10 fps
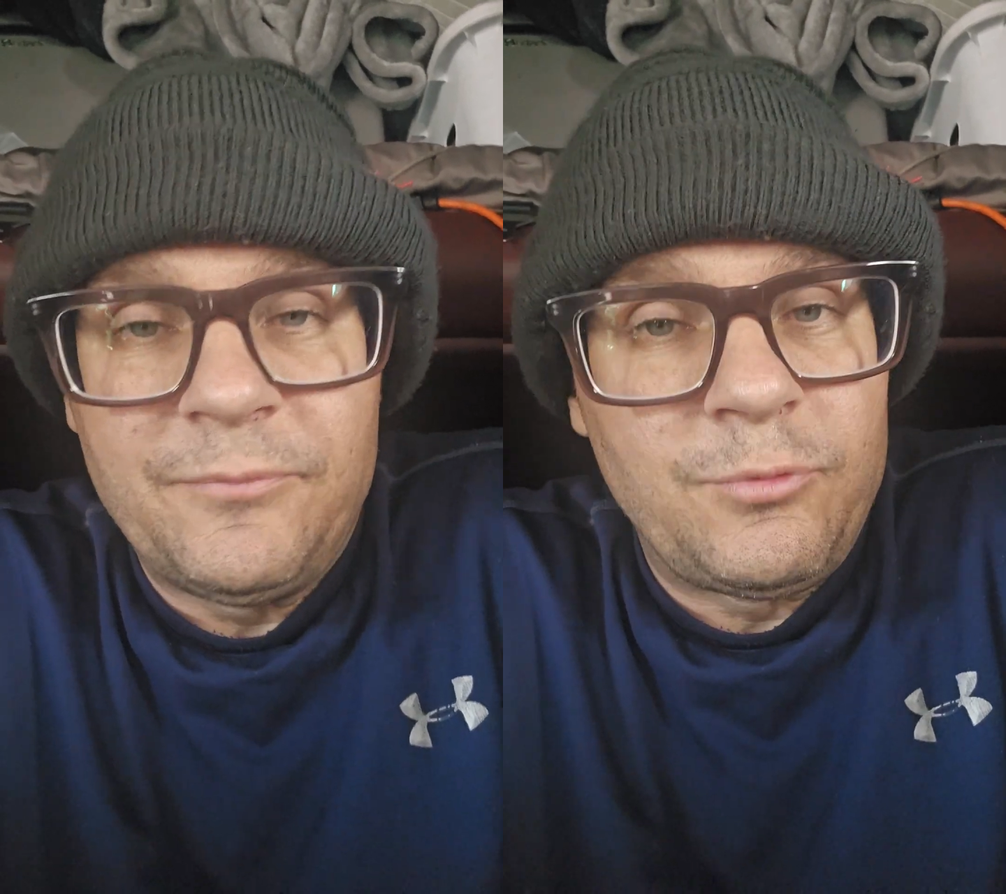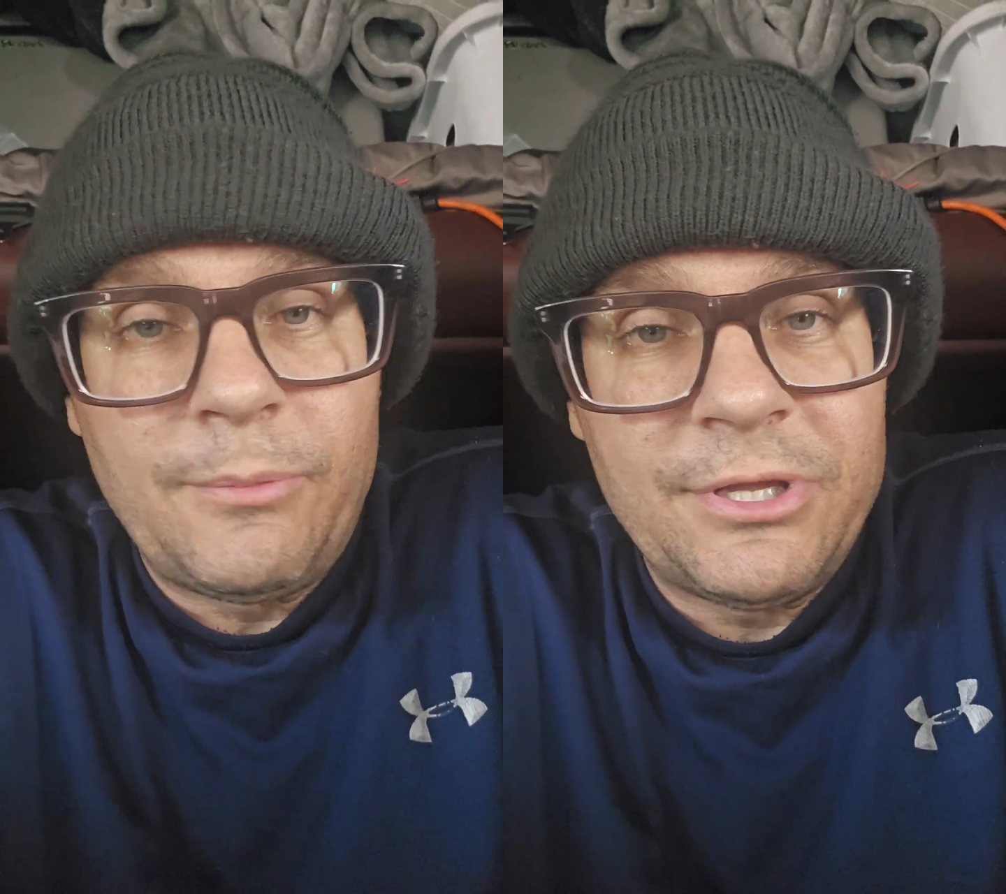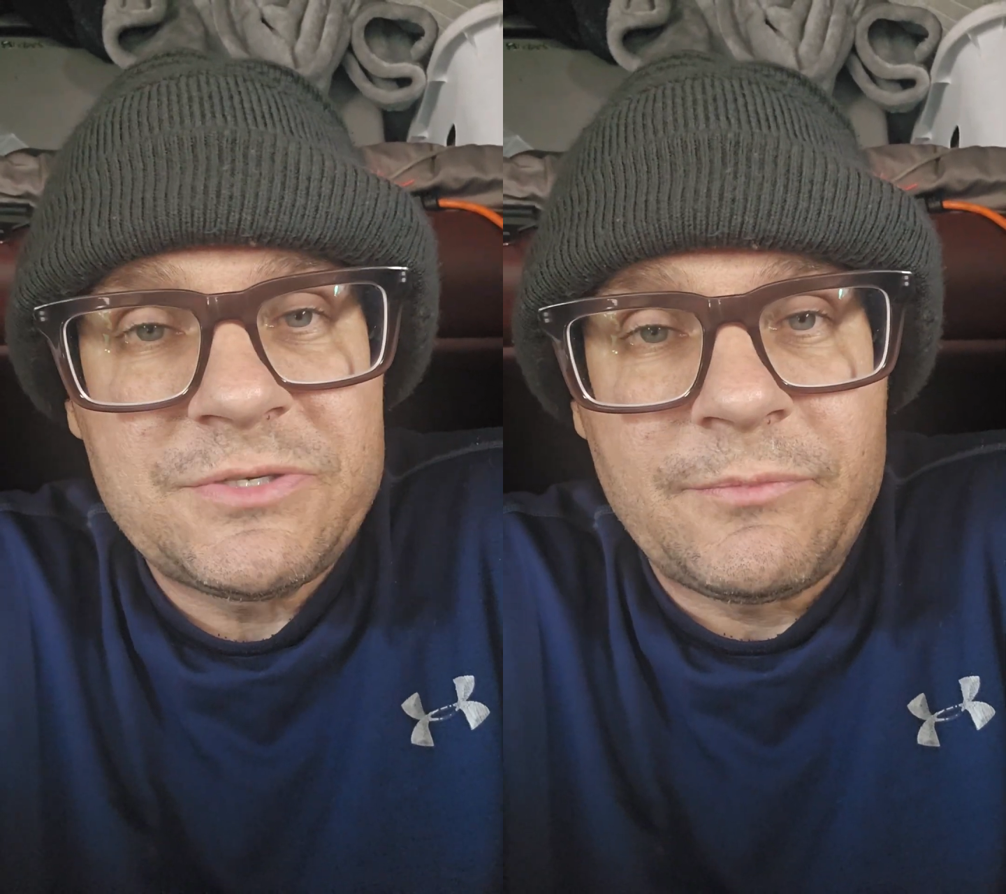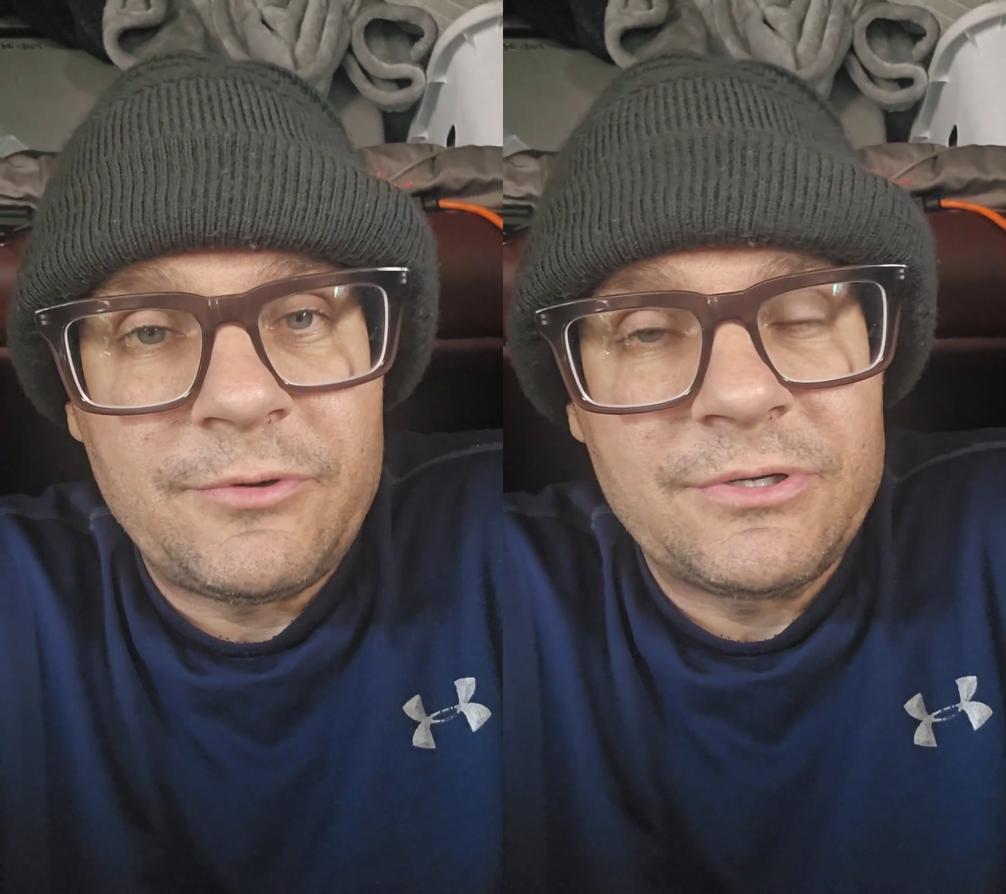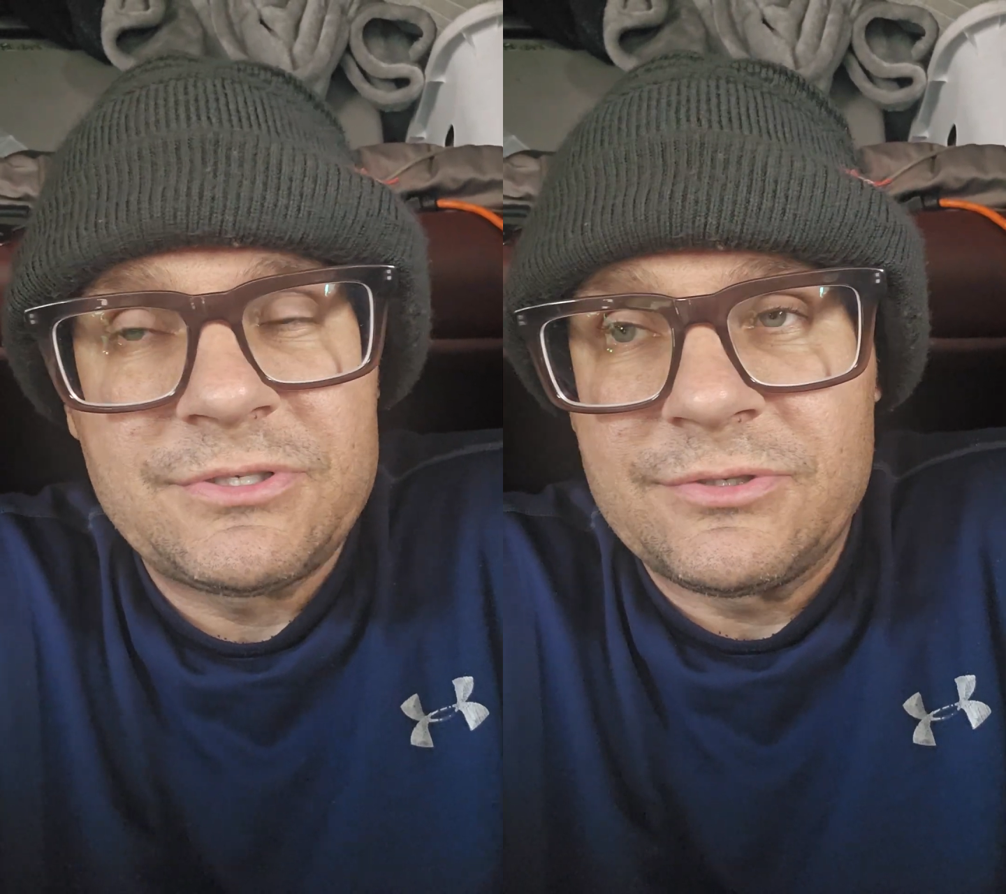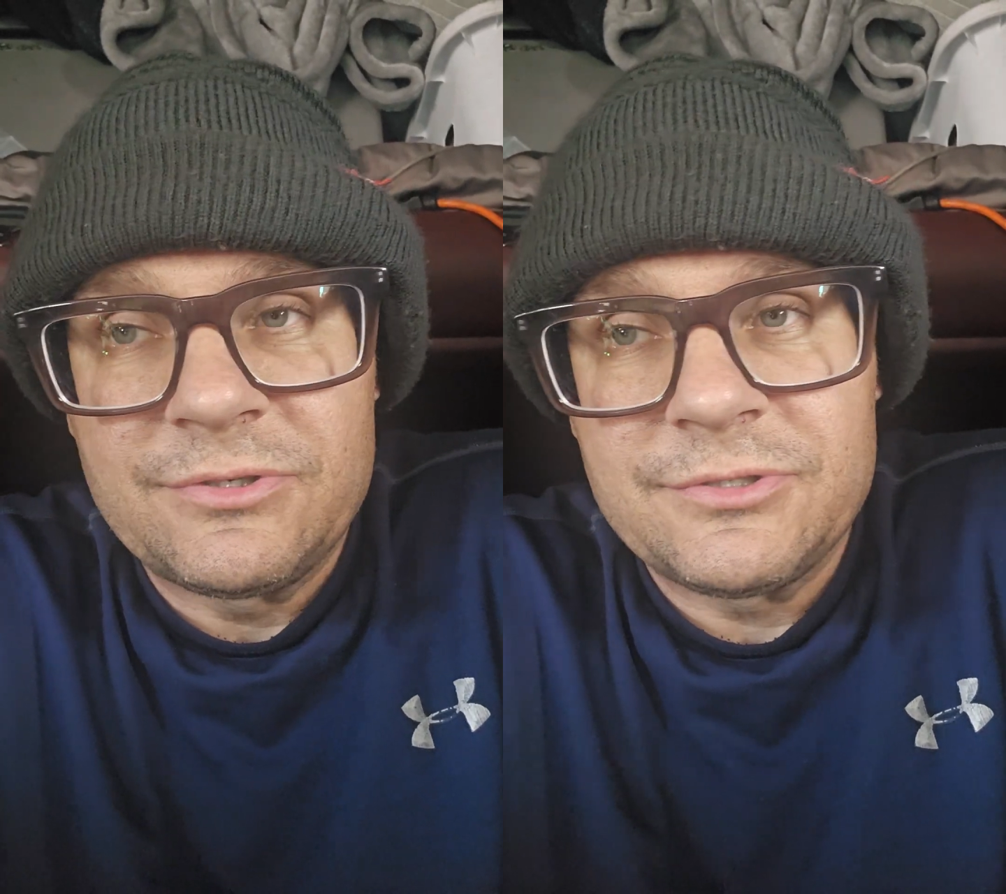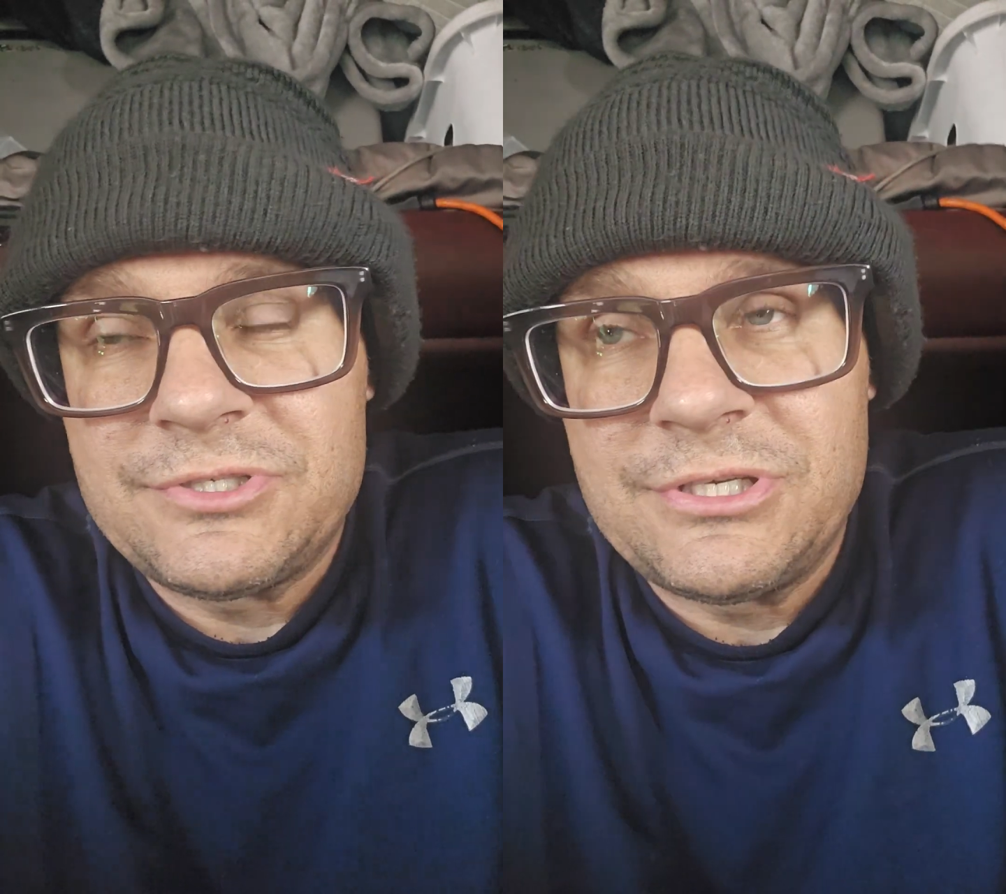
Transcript: replacement parts are dirt